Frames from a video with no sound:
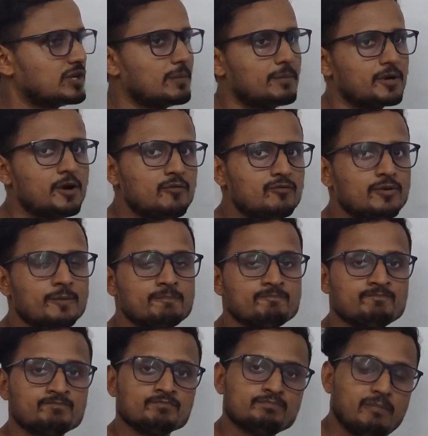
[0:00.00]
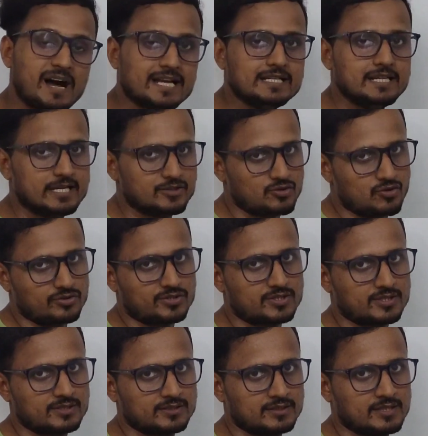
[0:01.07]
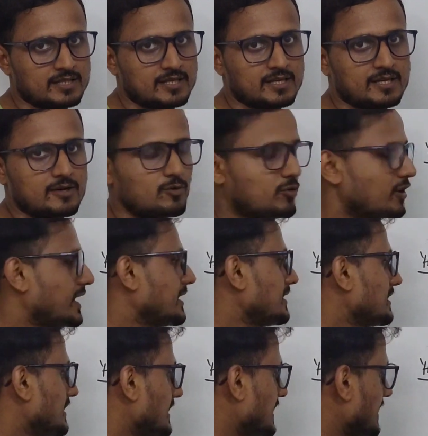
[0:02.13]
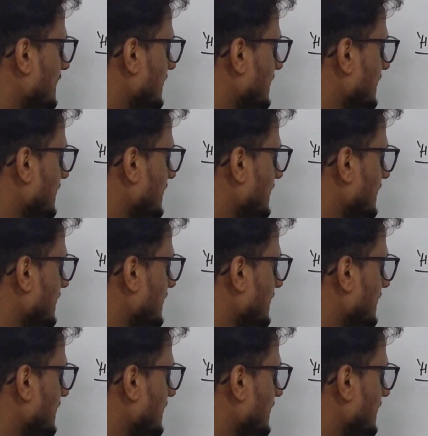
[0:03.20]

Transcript: 2 number of pi electrons, where